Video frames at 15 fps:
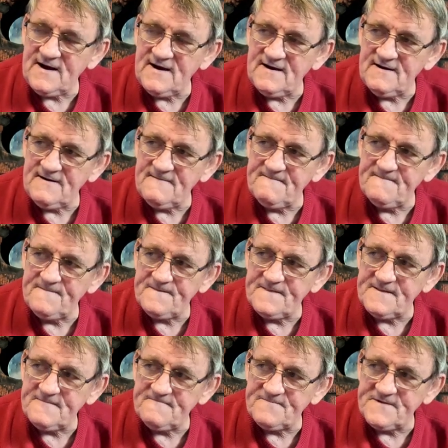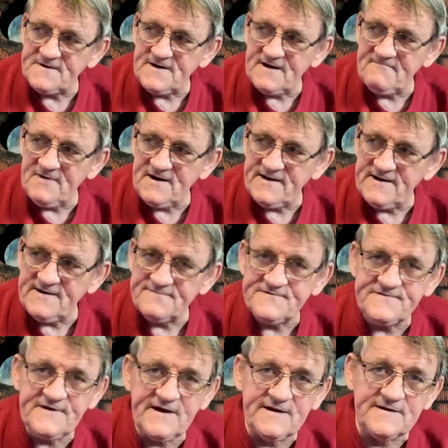that I might have
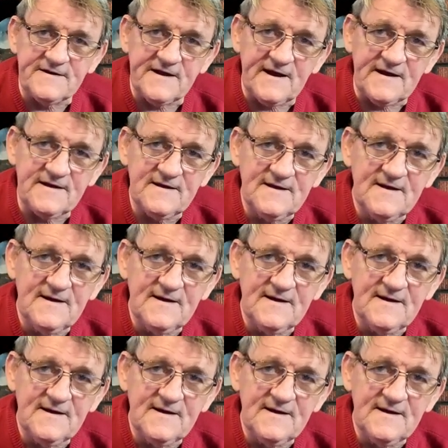to say today,